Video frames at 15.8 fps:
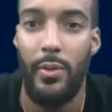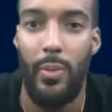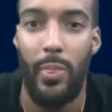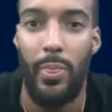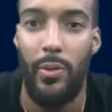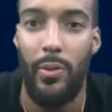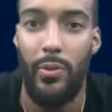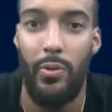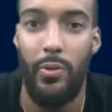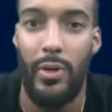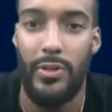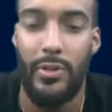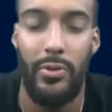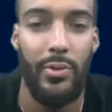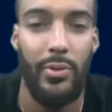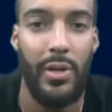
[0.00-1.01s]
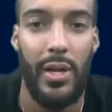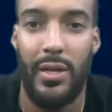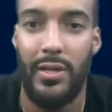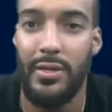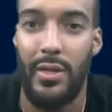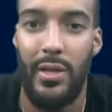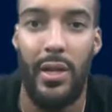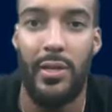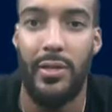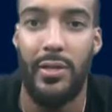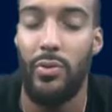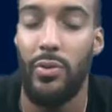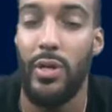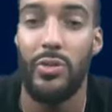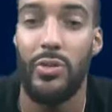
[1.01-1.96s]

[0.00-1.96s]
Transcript: you know, as long as